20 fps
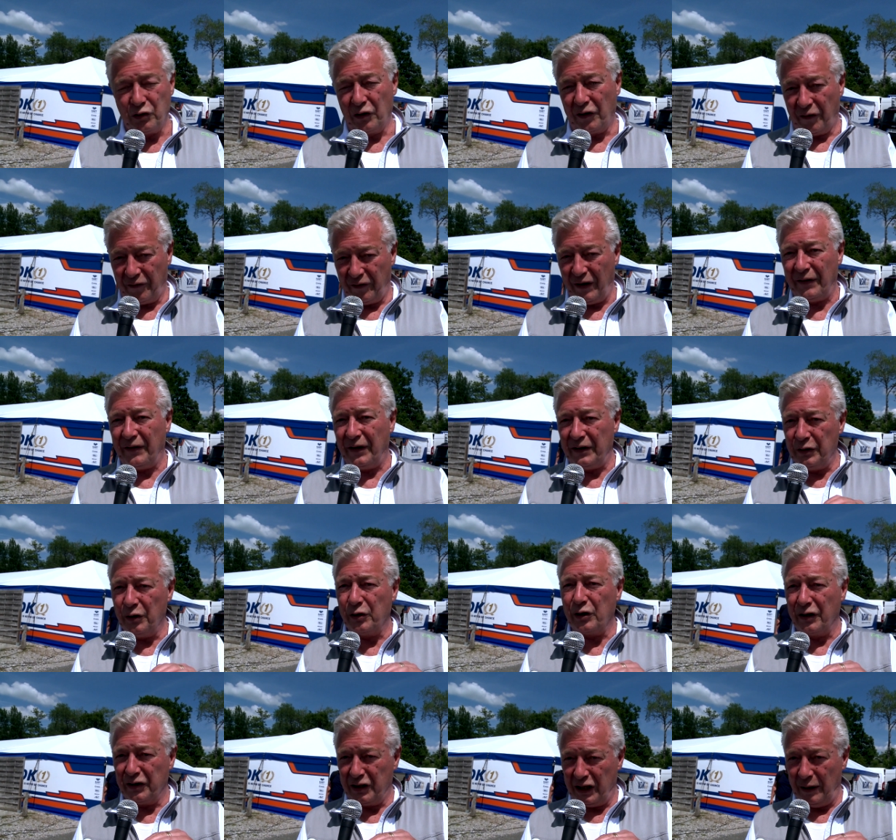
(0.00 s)
to the fact that you
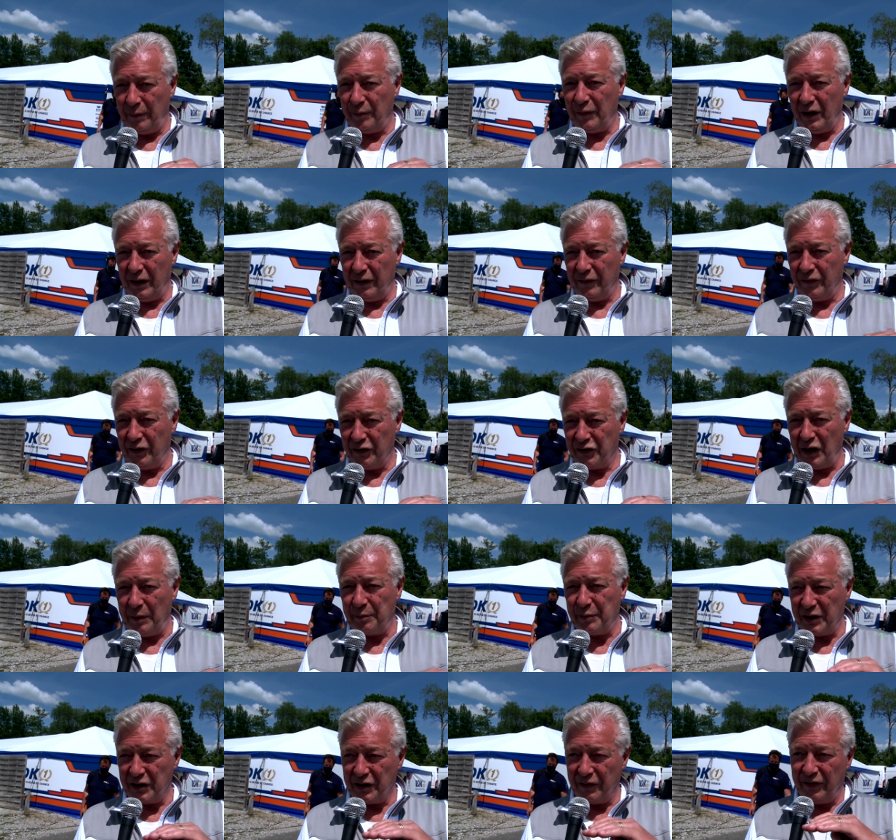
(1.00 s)
can keep the, the
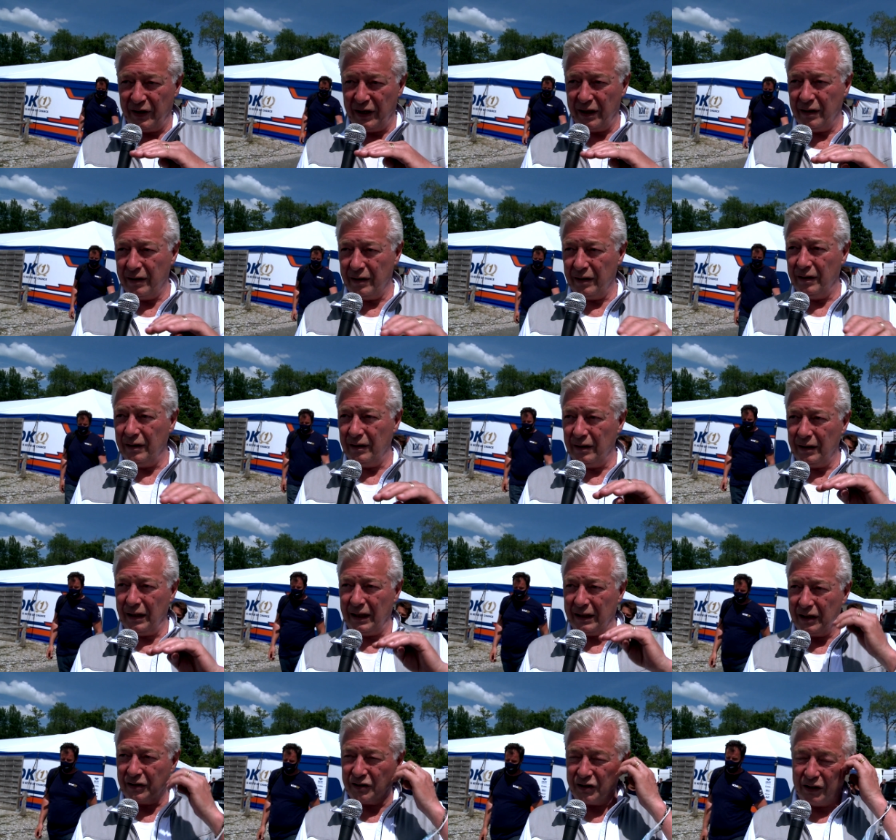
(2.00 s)
temperature very, uh,
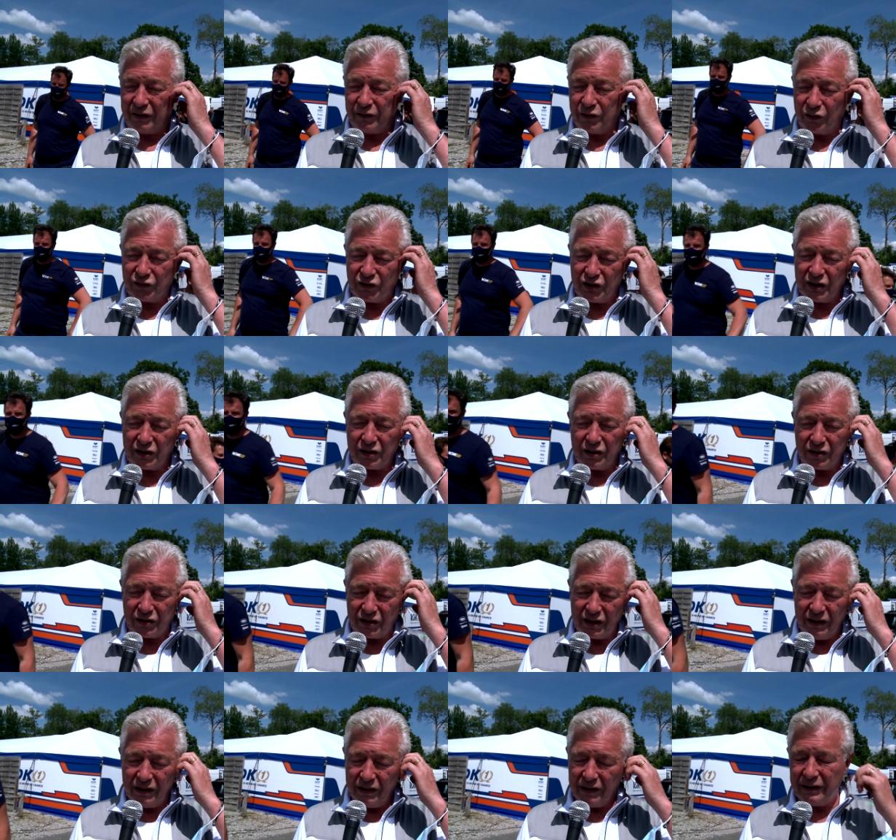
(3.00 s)
like I said,
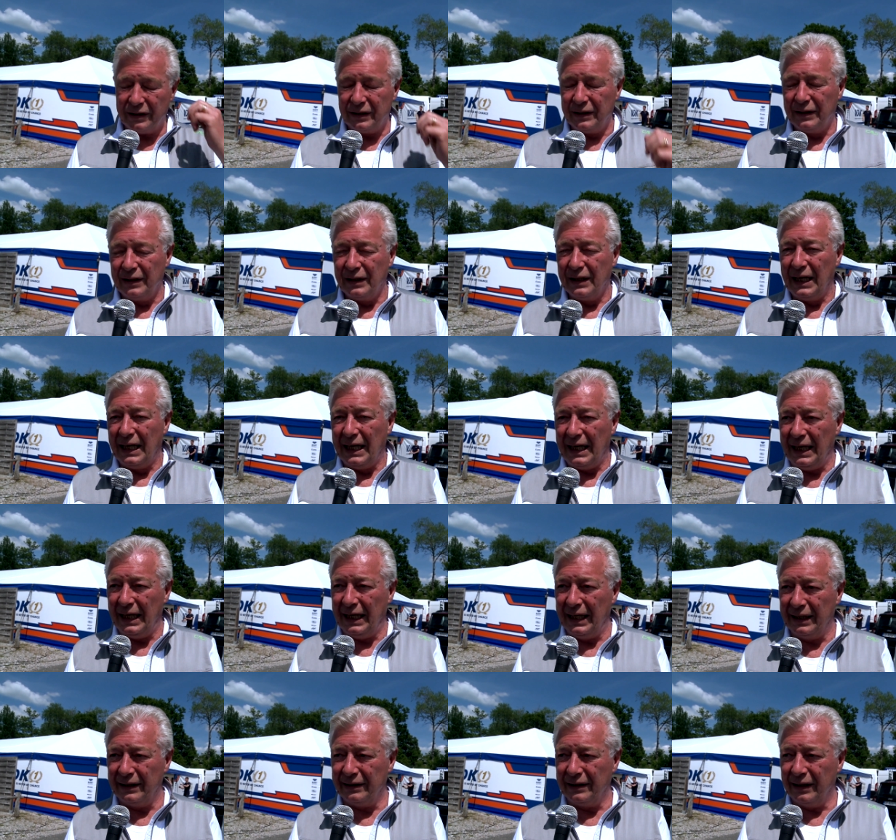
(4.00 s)
consistency.
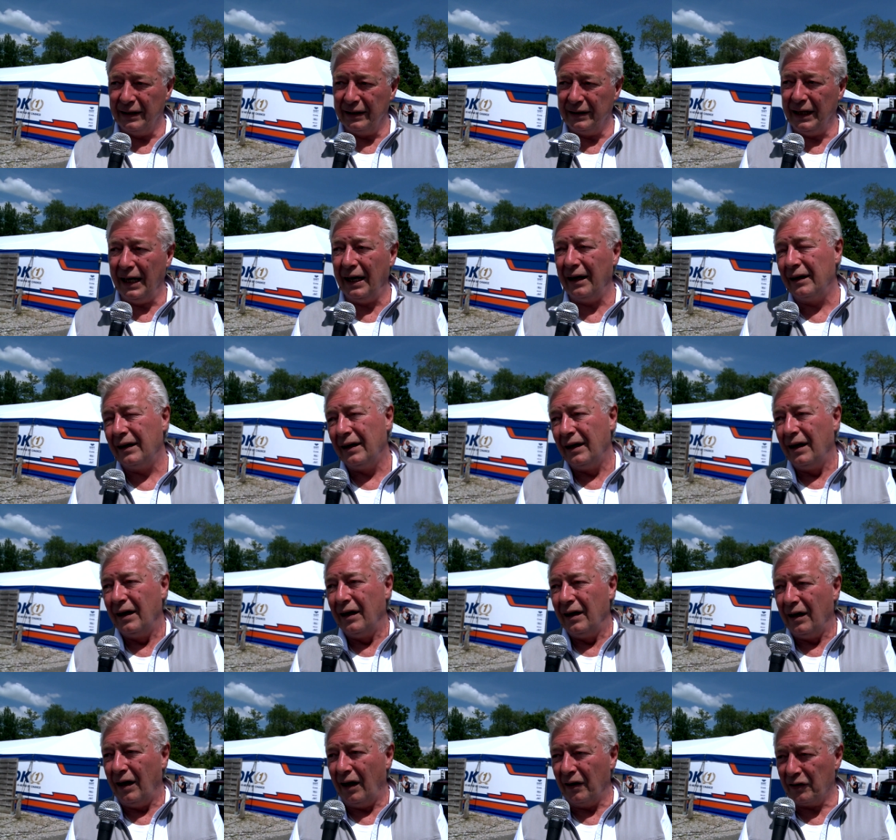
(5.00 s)
And uh, yeah,
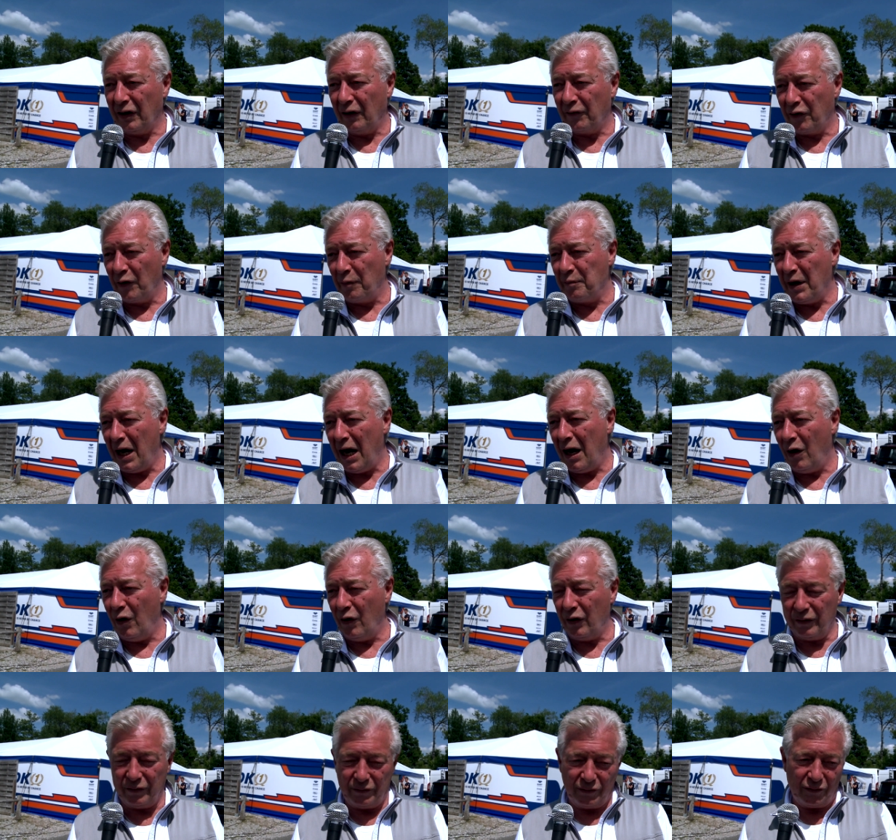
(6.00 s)
I think from
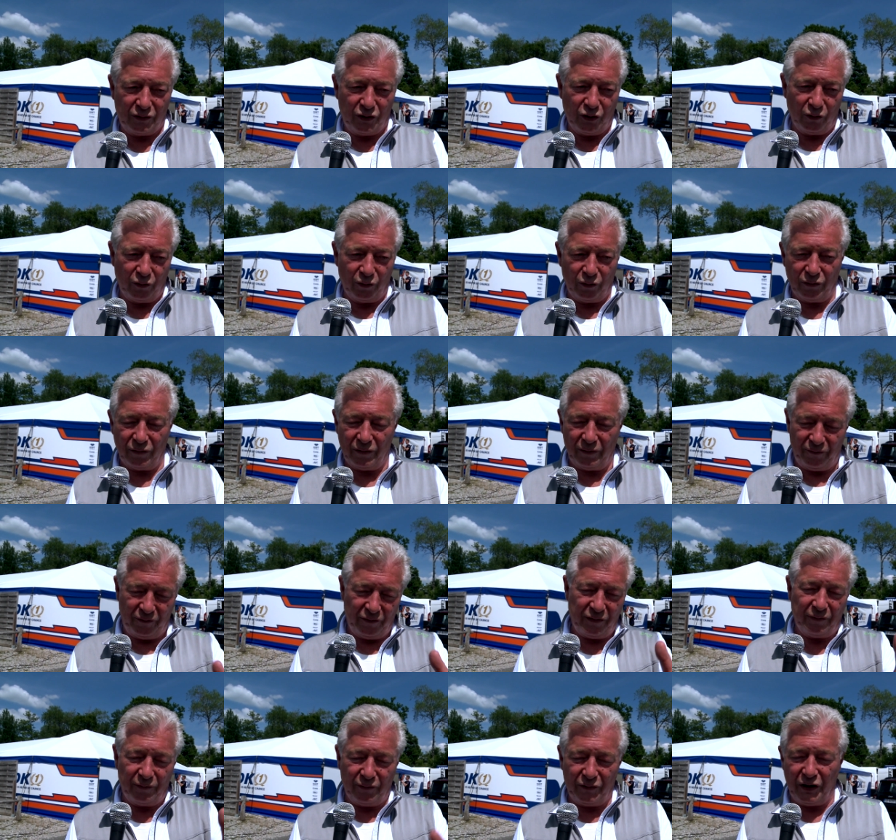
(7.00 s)
now to
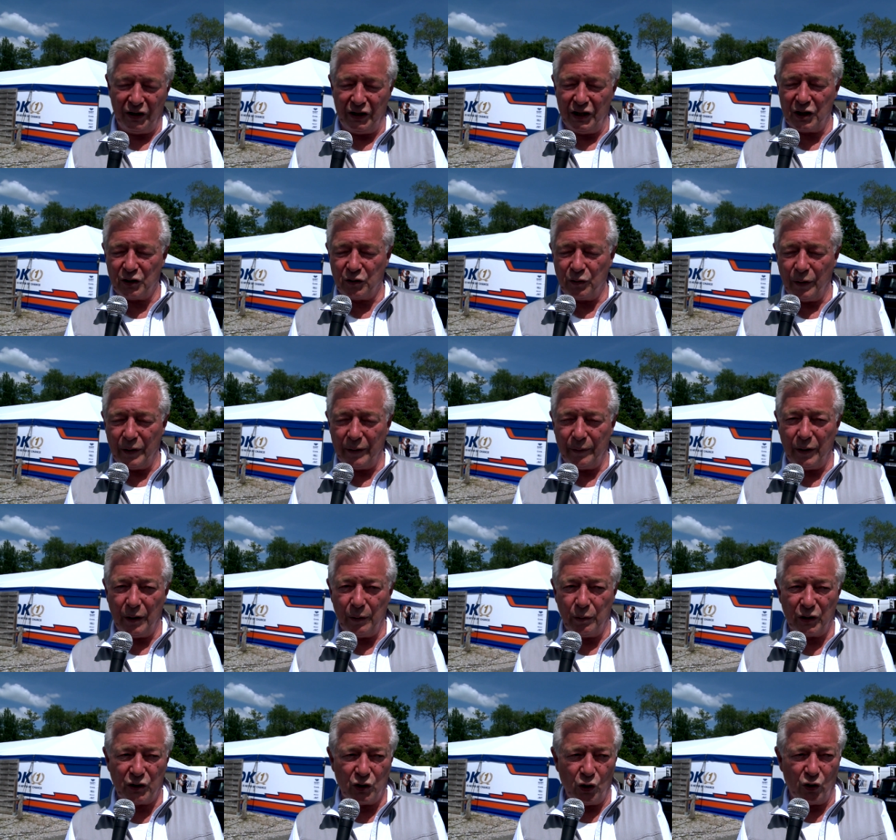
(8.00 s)
the years we, we
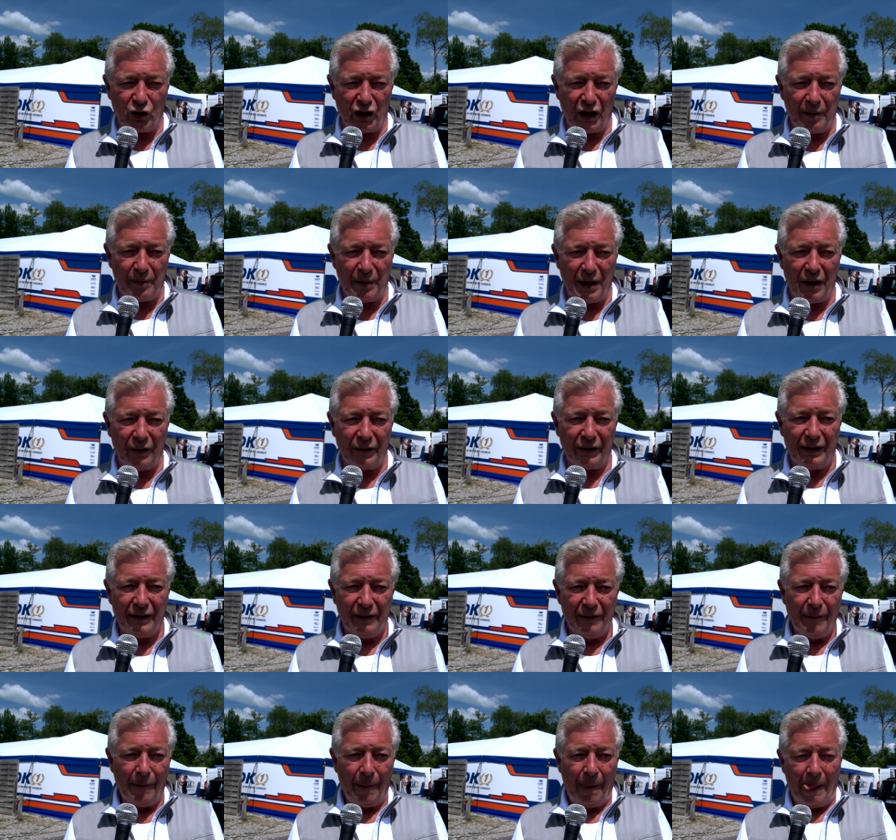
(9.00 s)
were talking about,
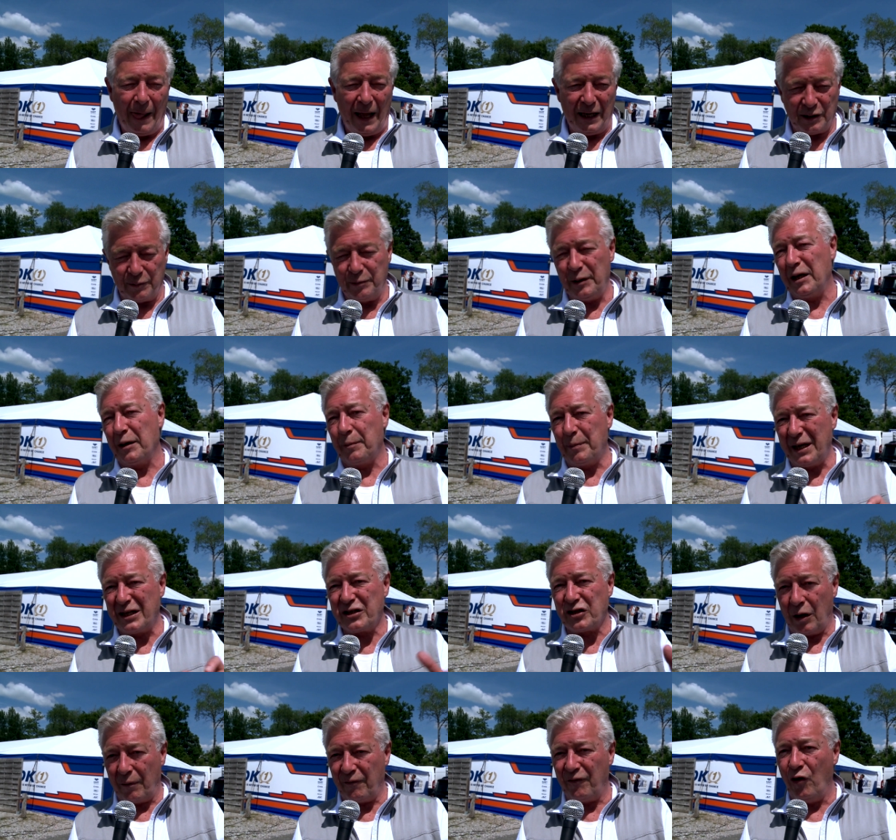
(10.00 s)
it's been a big
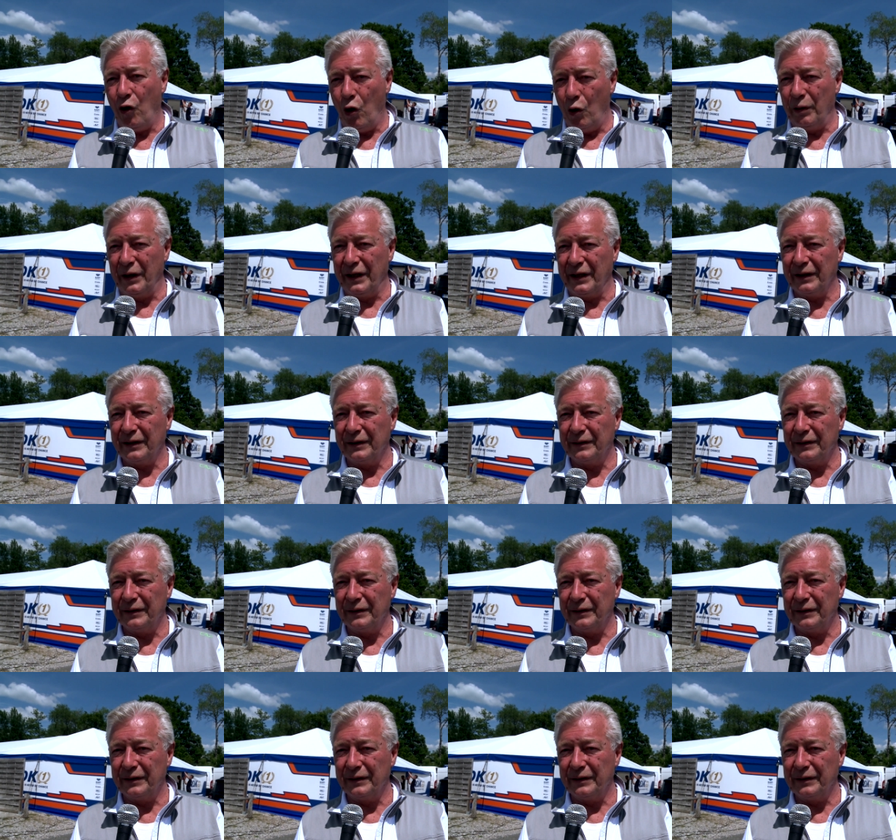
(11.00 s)
step forward.